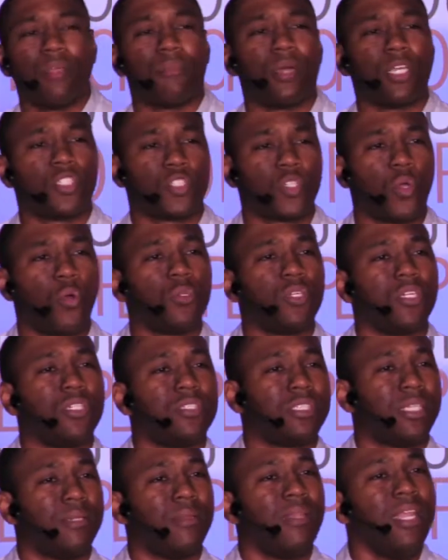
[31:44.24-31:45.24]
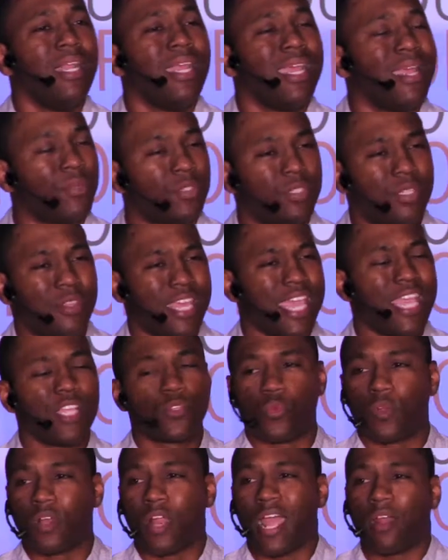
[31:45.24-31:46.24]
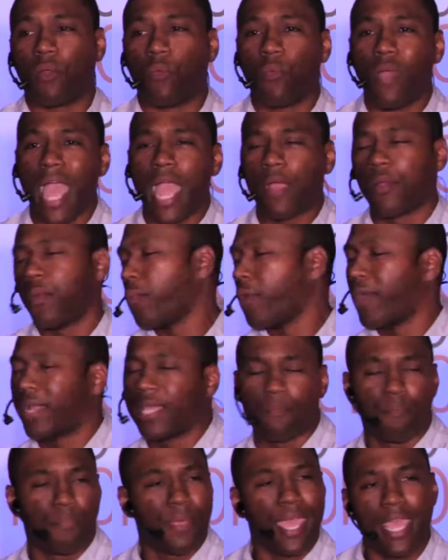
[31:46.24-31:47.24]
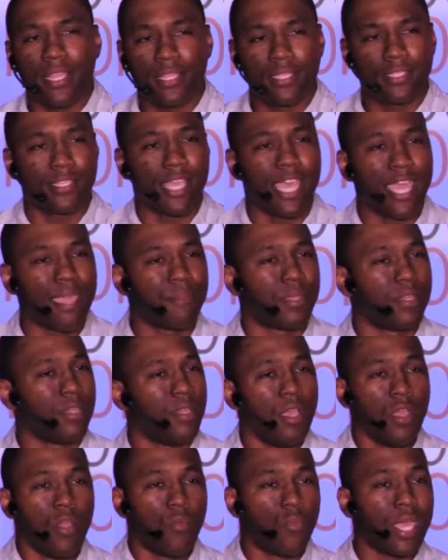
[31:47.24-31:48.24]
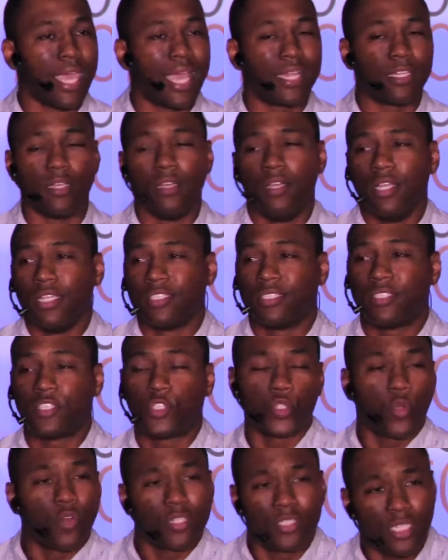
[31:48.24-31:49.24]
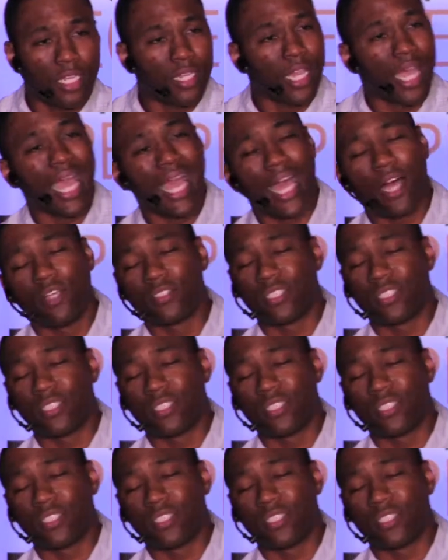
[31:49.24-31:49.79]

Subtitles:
pain in my shoulders, and things were out of whack, we weren't getting paid the same, and we had to short sell our